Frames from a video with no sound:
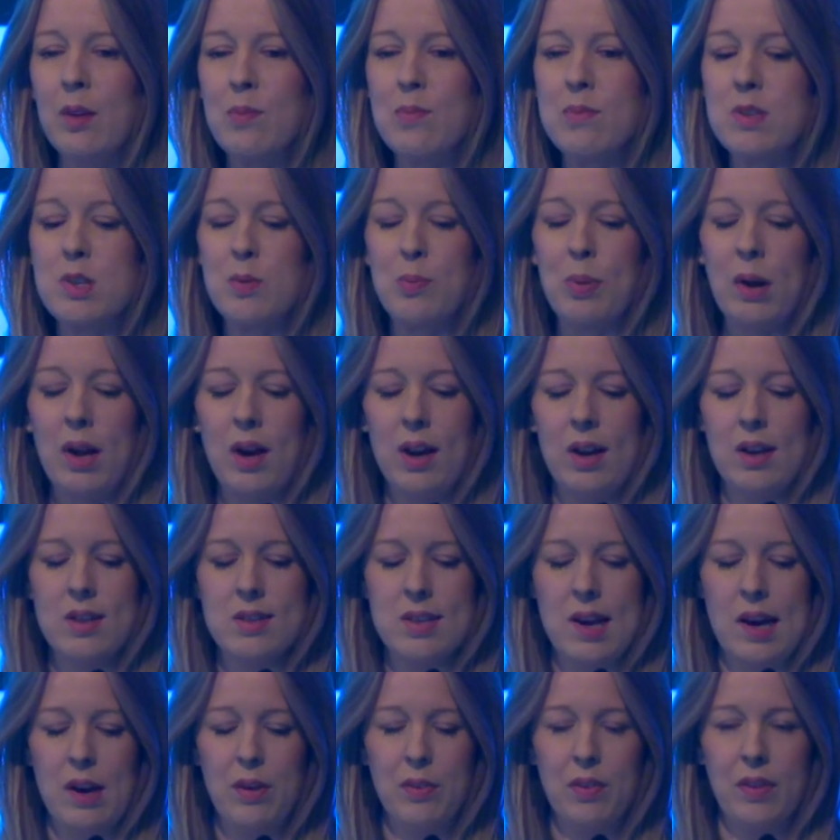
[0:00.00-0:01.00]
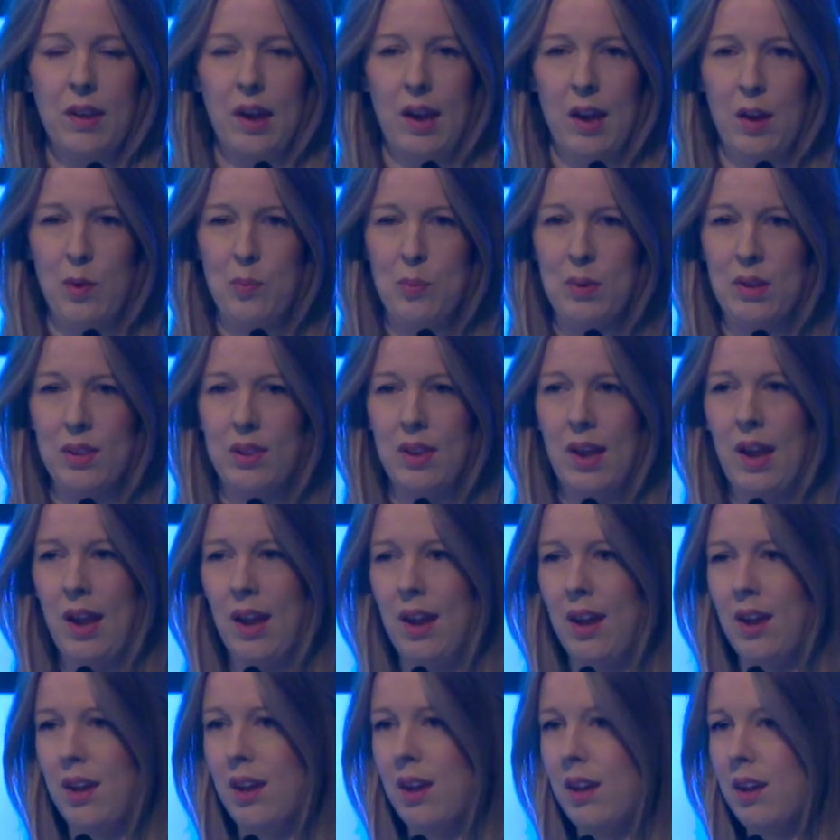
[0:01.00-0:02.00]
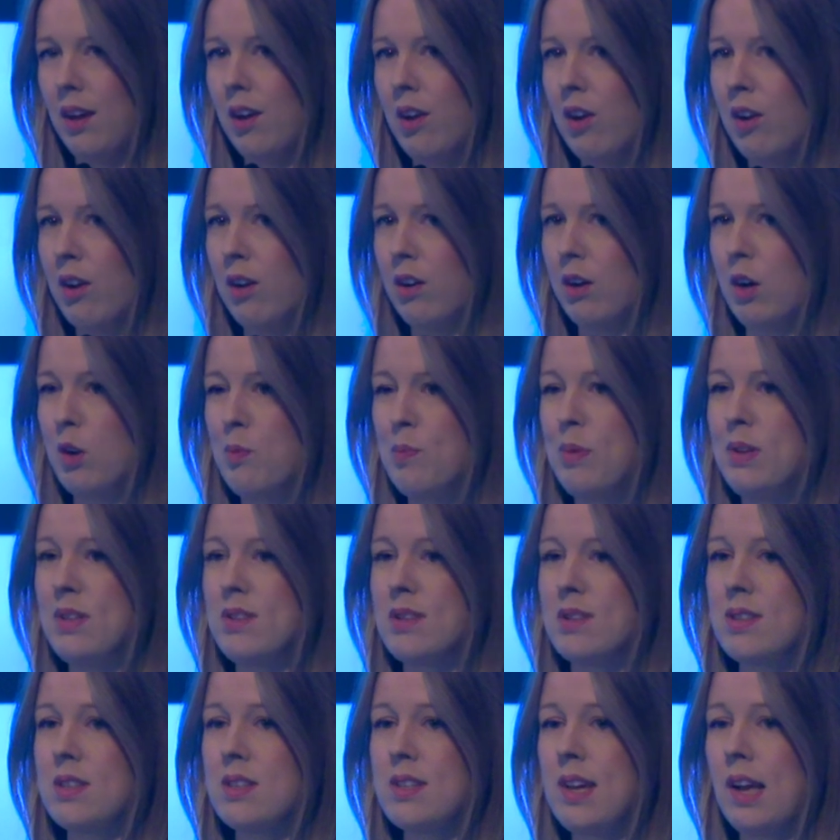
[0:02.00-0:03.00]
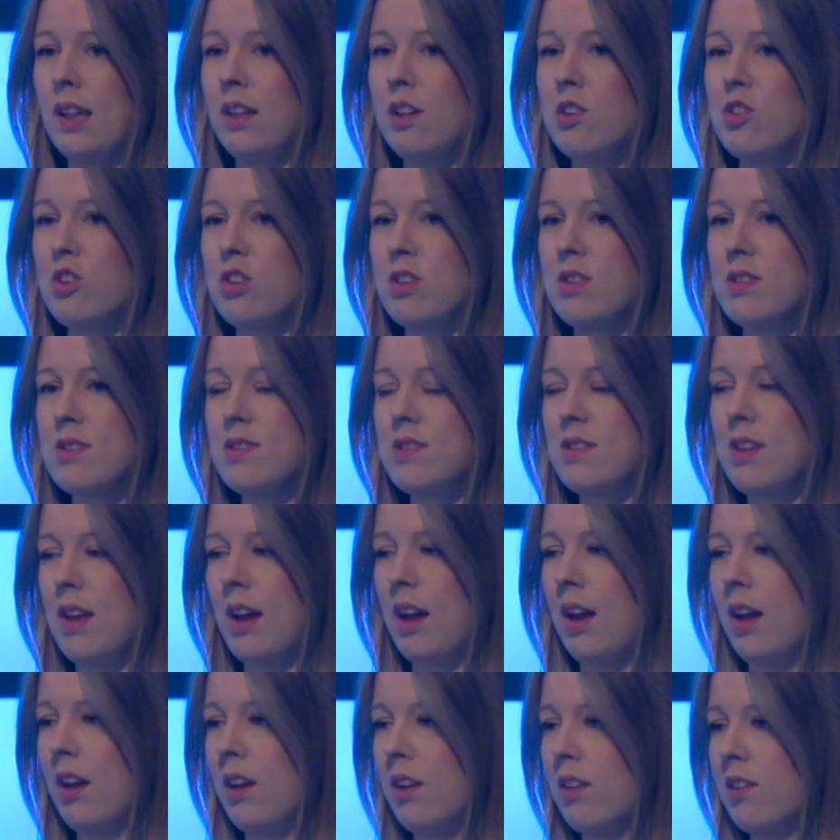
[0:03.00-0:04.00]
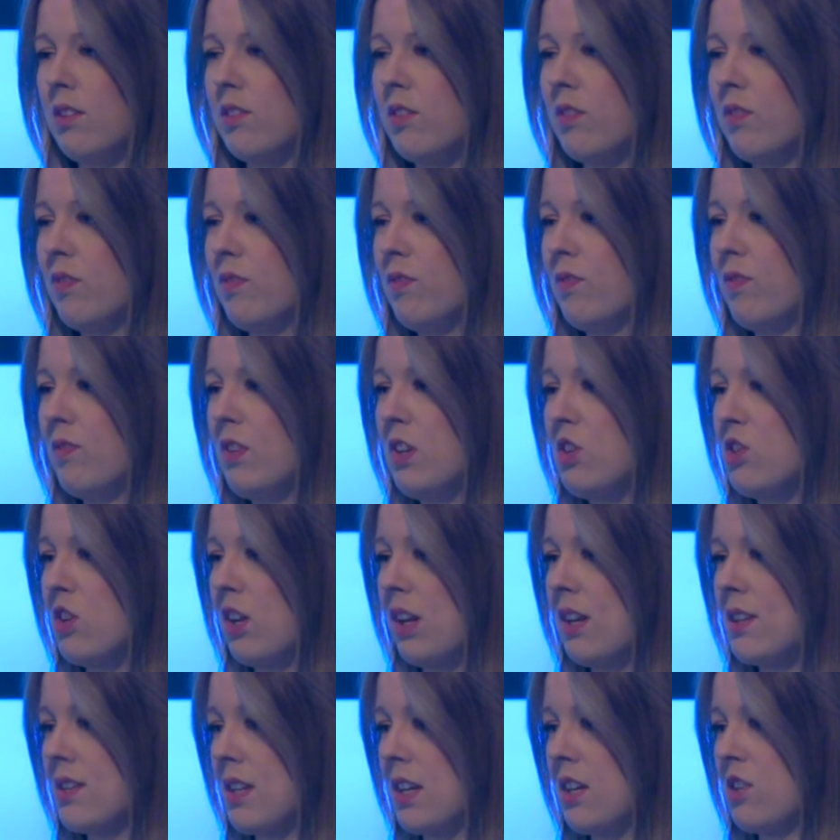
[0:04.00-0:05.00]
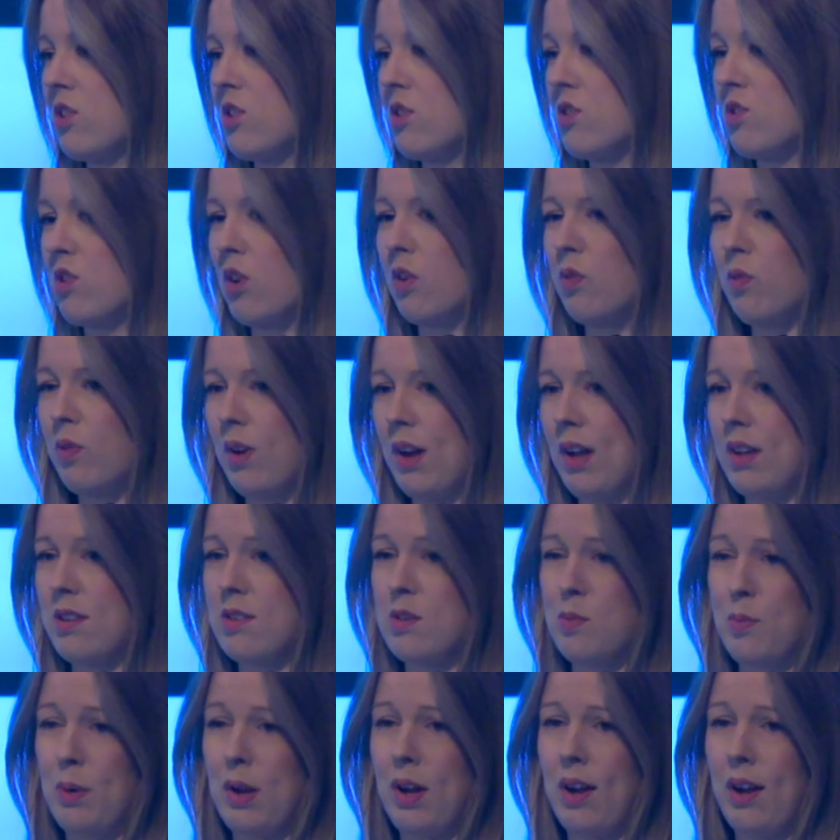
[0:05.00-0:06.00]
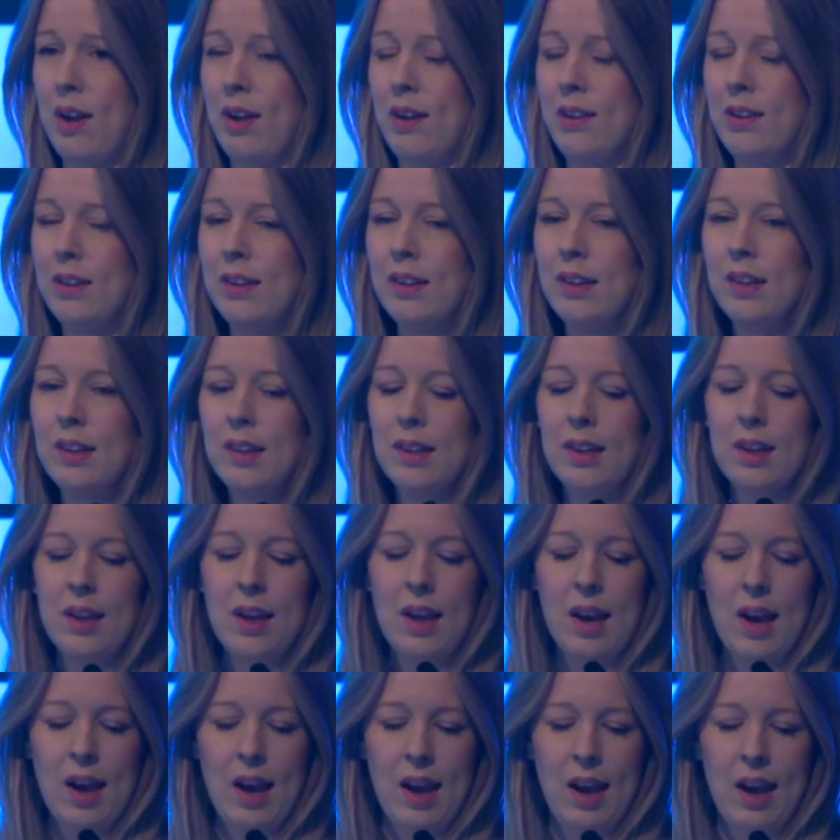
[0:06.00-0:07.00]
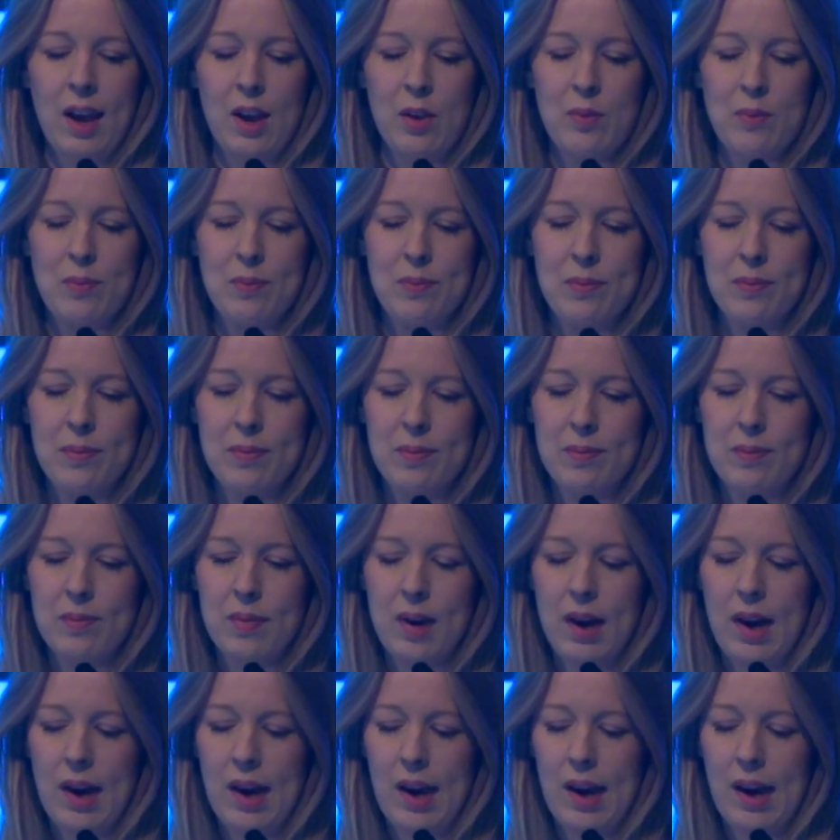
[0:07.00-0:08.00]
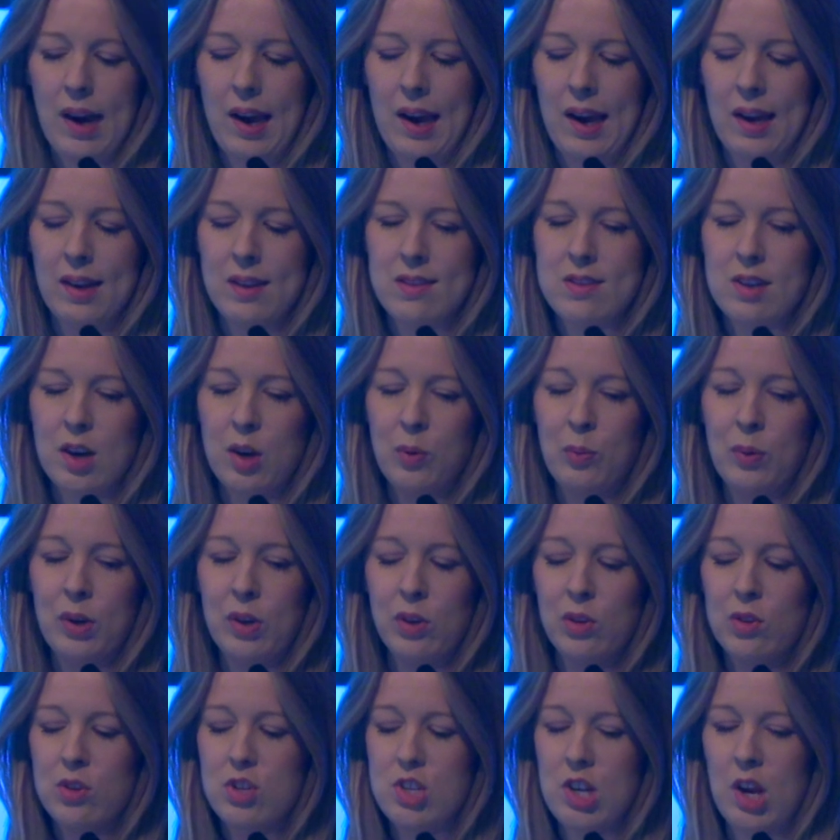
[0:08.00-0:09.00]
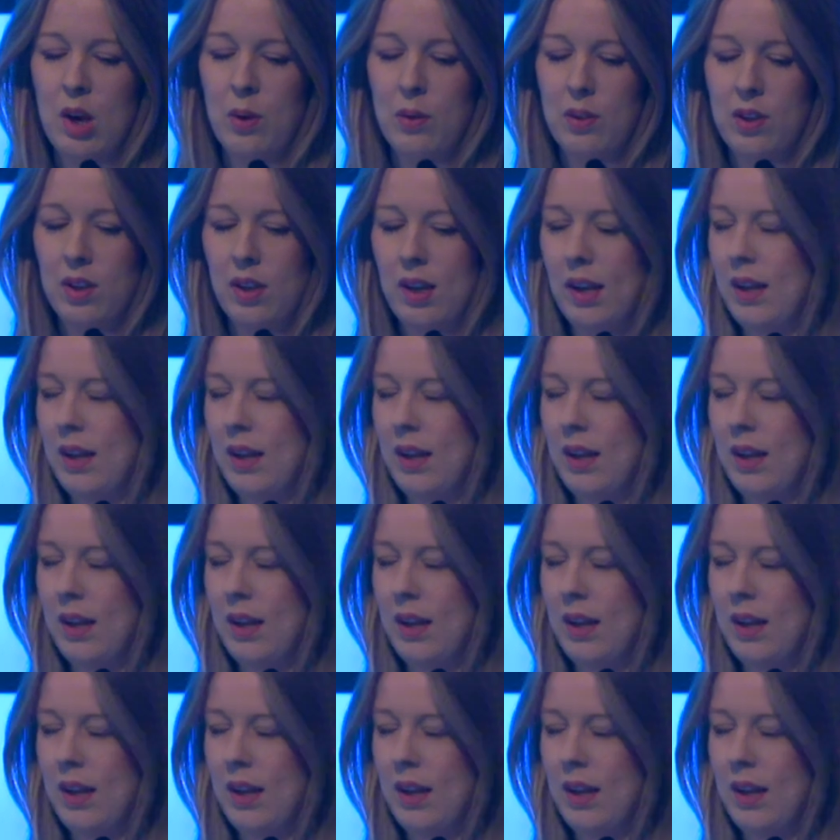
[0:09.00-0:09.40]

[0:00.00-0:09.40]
suppliers out there, but they are a business intelligence and visualization software supplier. And I will share with you